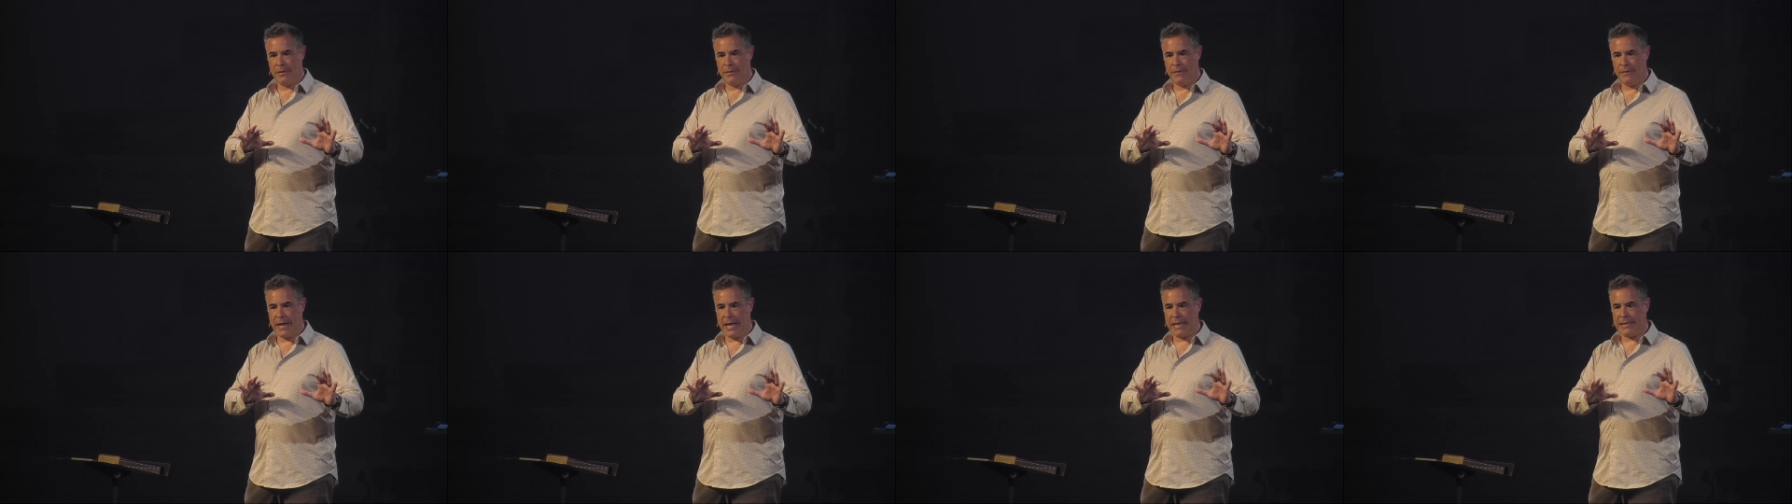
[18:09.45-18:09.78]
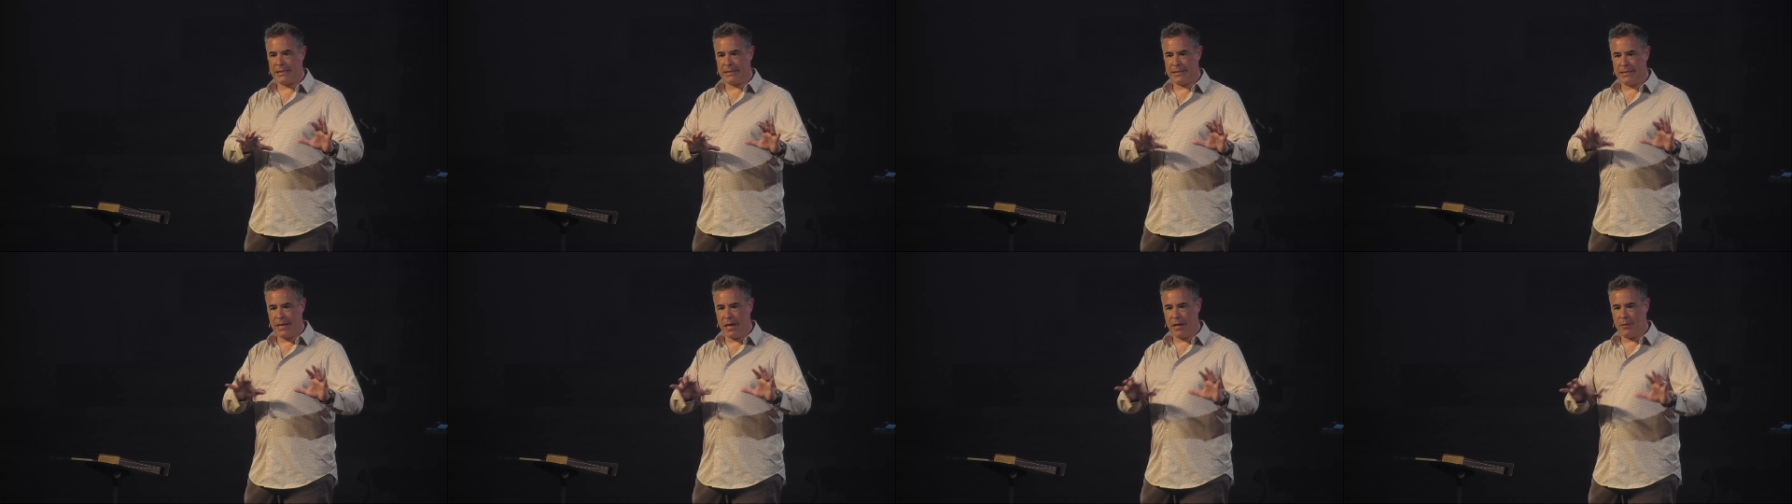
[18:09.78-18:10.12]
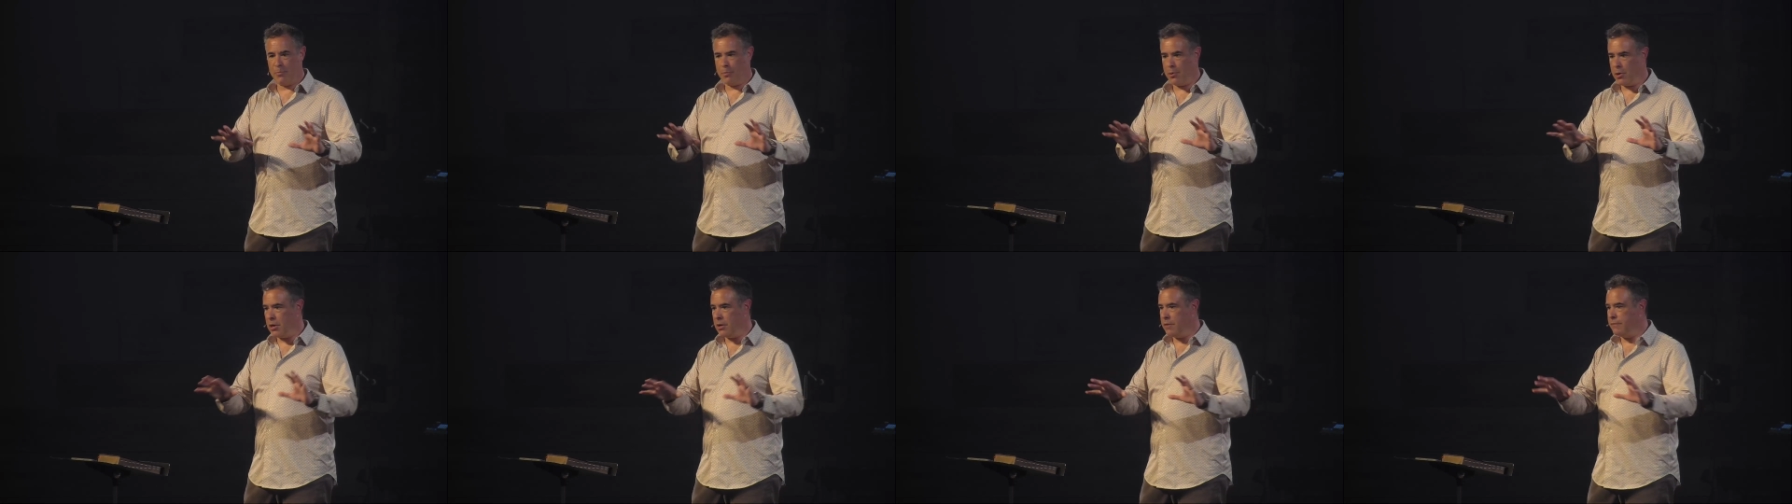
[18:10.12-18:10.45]
That's
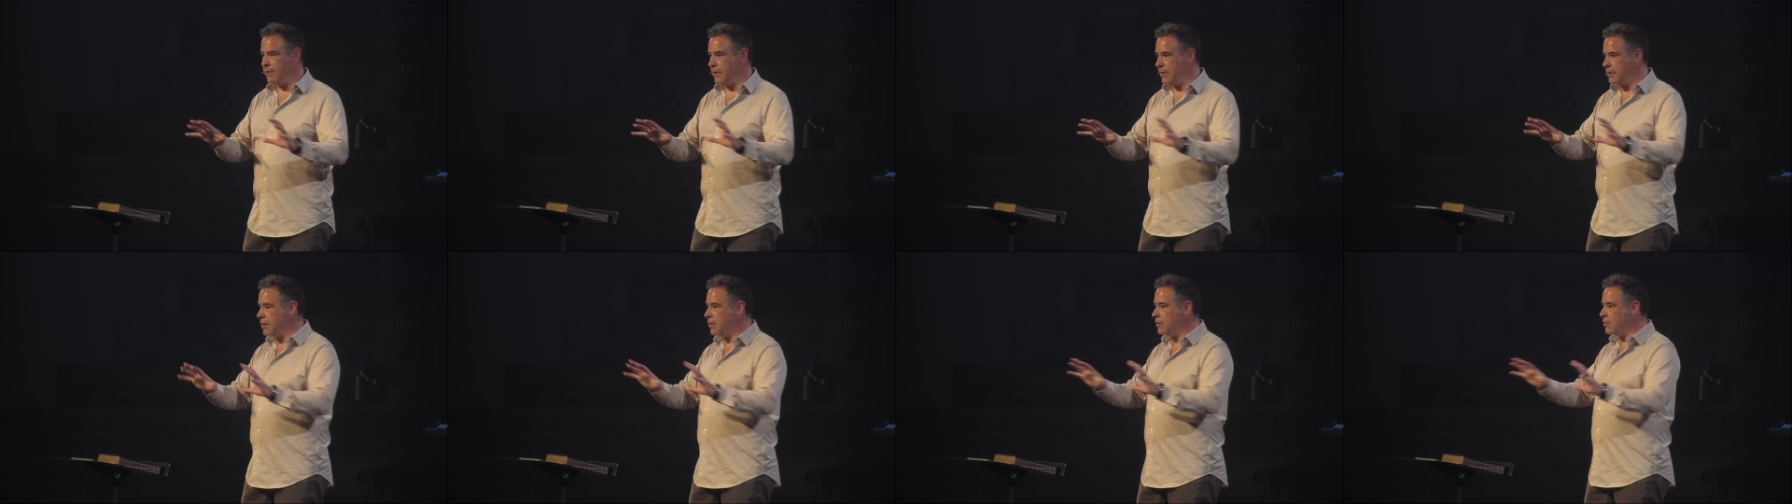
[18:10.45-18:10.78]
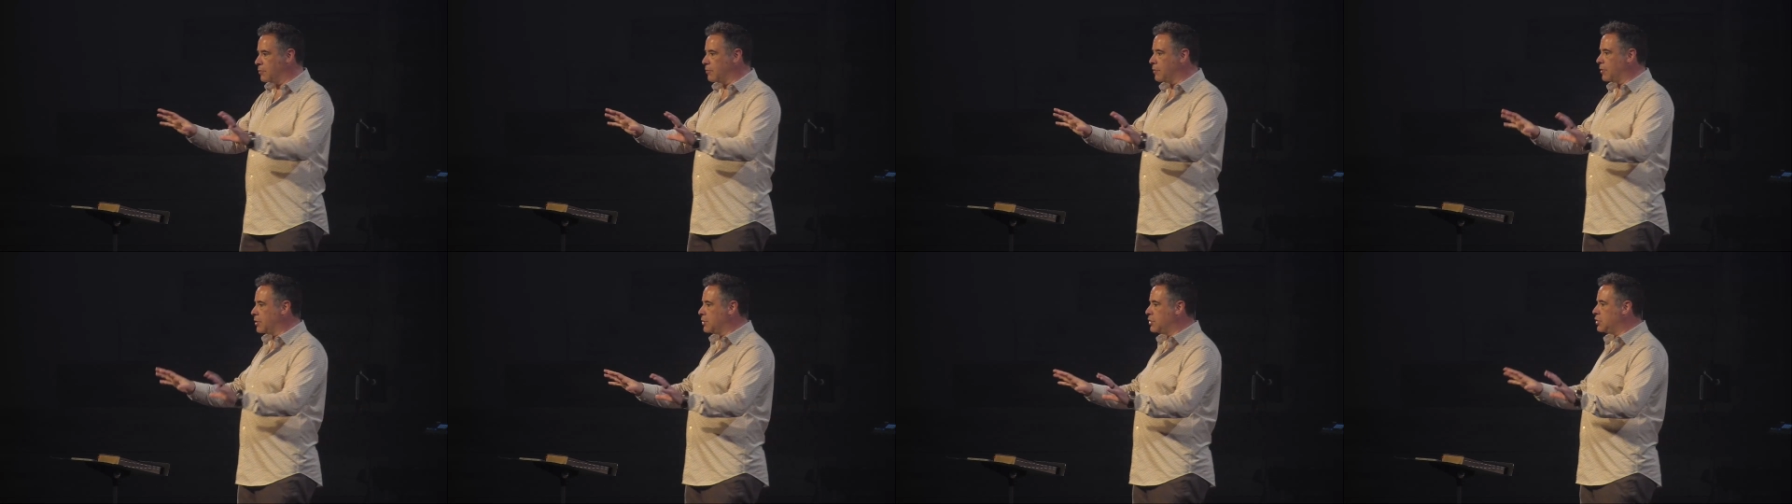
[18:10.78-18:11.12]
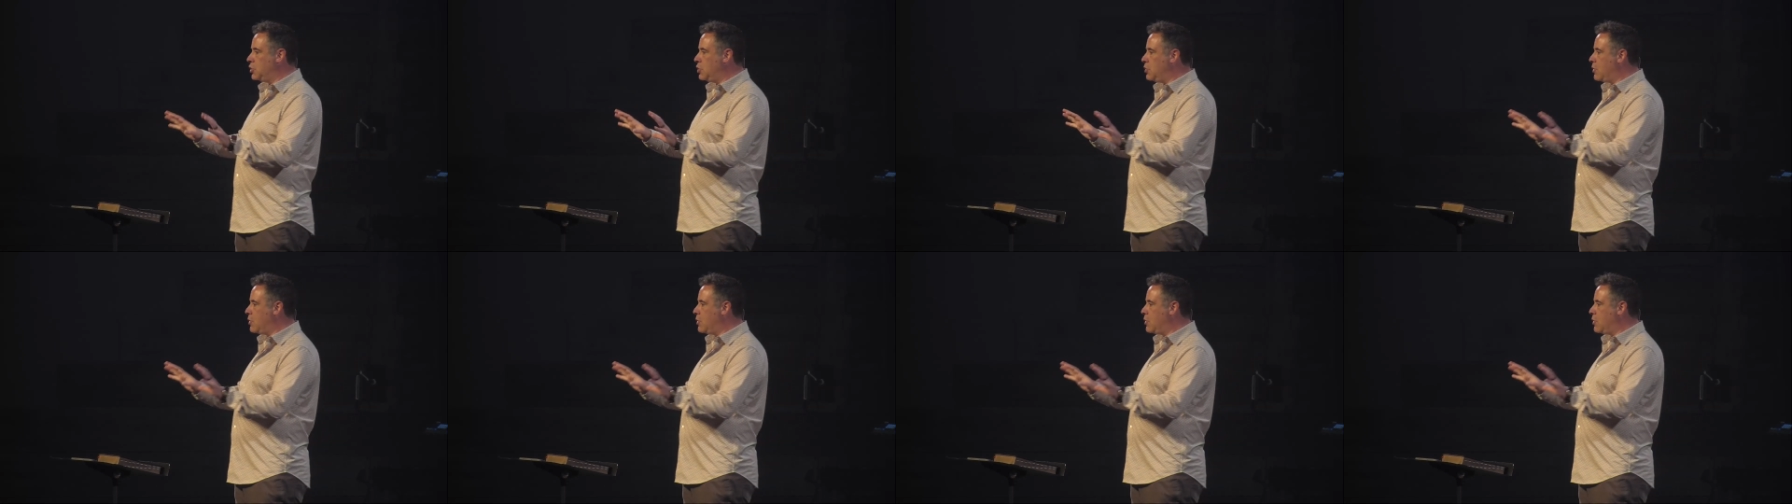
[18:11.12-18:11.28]
not part of it. In other words,